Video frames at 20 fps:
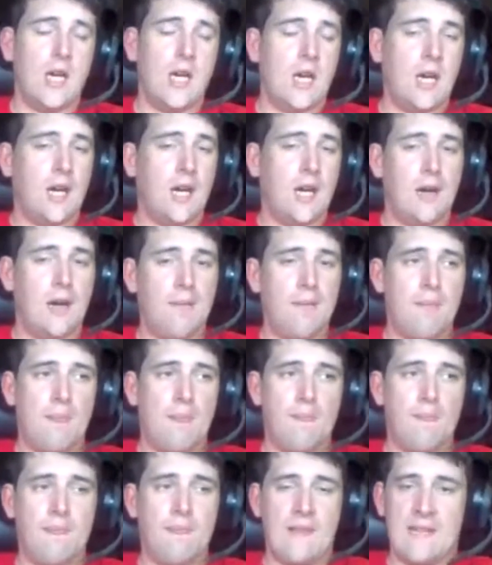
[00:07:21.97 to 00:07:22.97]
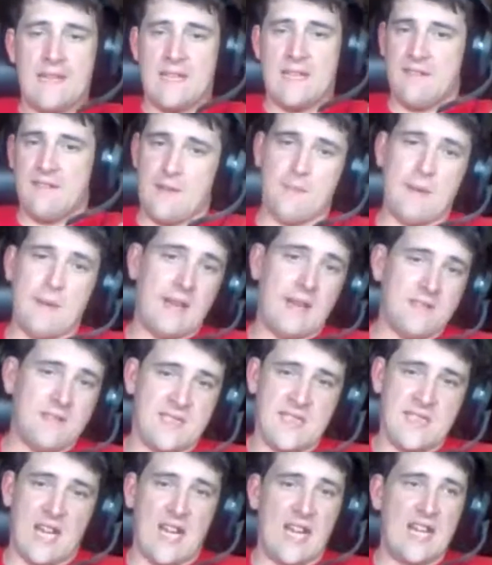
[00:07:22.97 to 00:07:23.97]
Like if I'm
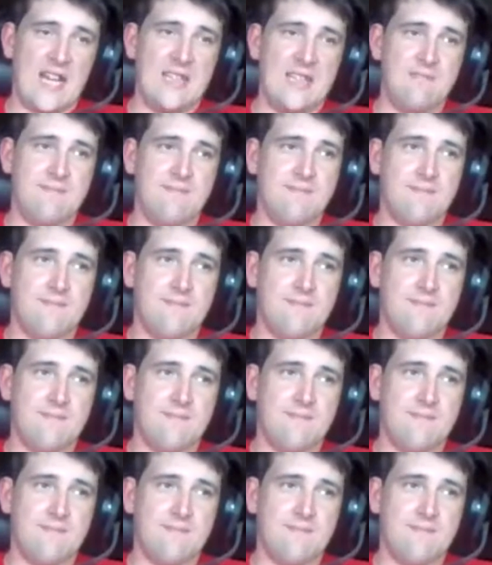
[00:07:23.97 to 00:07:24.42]
outside,